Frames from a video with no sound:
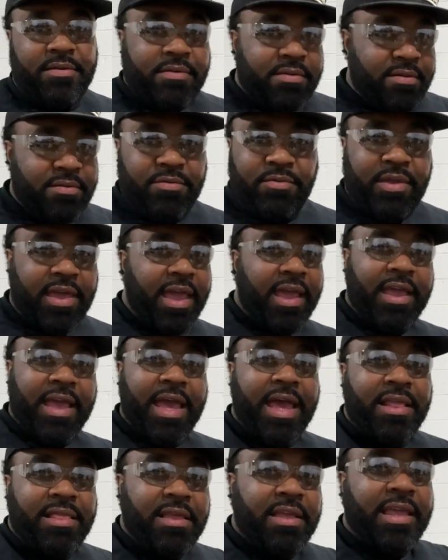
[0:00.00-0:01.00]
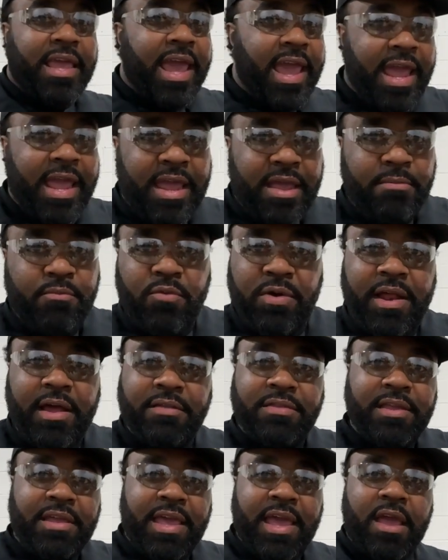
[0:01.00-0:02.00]
You can't have the game without
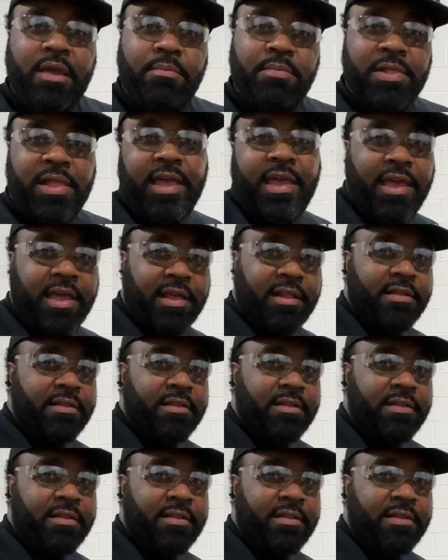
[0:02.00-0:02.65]
the game plan.